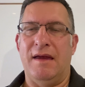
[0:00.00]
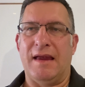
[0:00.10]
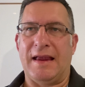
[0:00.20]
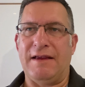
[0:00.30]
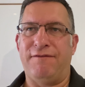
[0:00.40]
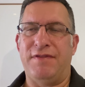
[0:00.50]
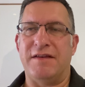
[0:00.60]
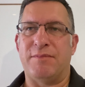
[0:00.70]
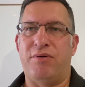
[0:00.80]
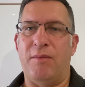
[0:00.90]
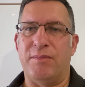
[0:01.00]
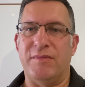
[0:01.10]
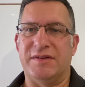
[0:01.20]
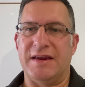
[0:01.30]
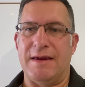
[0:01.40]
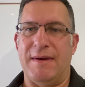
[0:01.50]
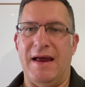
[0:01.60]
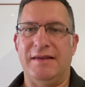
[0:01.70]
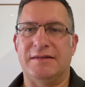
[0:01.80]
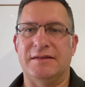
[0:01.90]
if there's a problem with
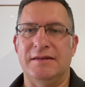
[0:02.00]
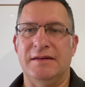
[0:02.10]
CMS,